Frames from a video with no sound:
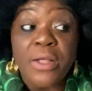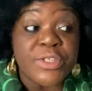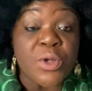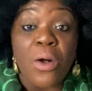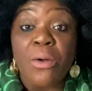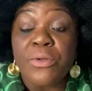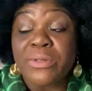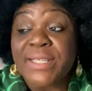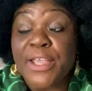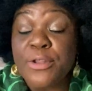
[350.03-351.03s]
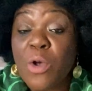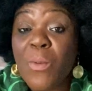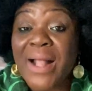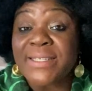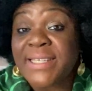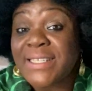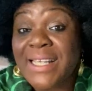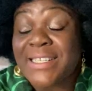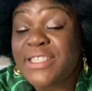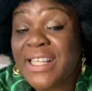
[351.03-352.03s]
So you say, you know what, since
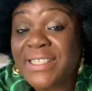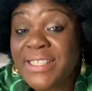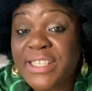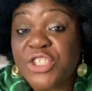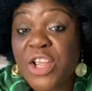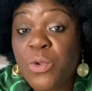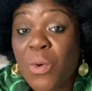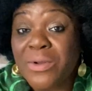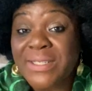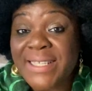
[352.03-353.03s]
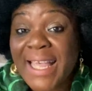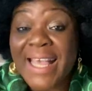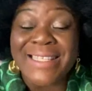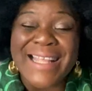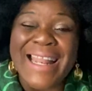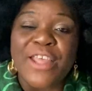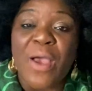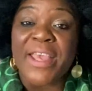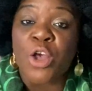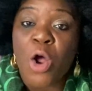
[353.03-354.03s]
this is the decision you want to take, it's not that
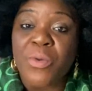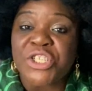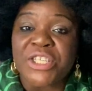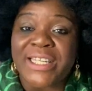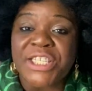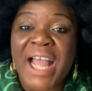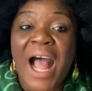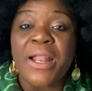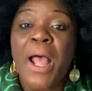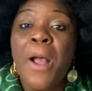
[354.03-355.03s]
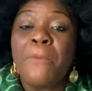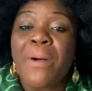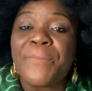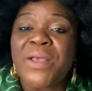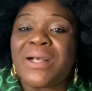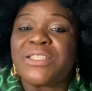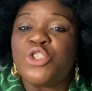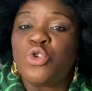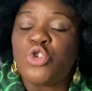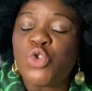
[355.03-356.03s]
you're encouraging the child, but because
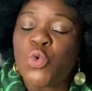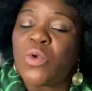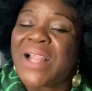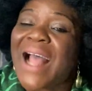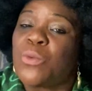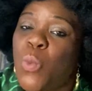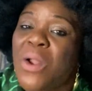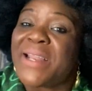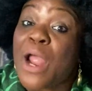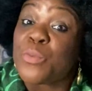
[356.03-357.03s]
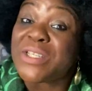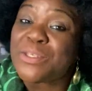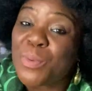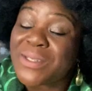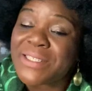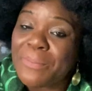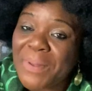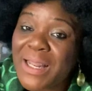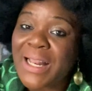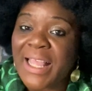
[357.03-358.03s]
you do not want that
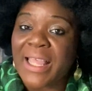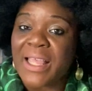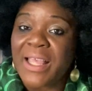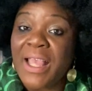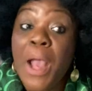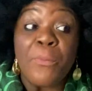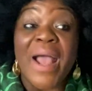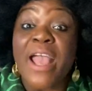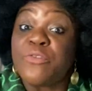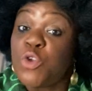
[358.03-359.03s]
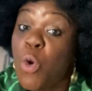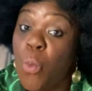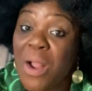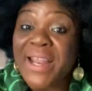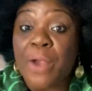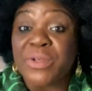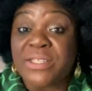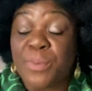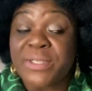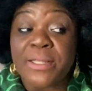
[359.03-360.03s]
responsibility. But if you want that
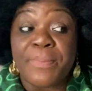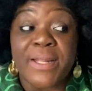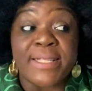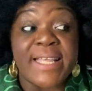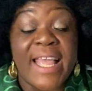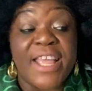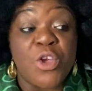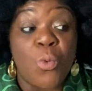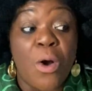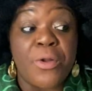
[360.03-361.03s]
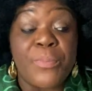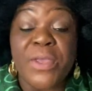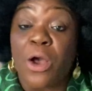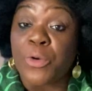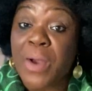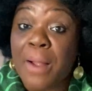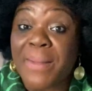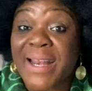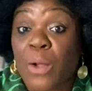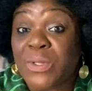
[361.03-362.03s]
responsibility and you want to be a
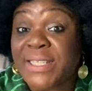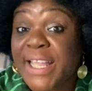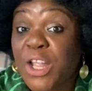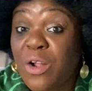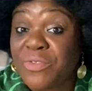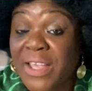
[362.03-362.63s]
grandma that will take care of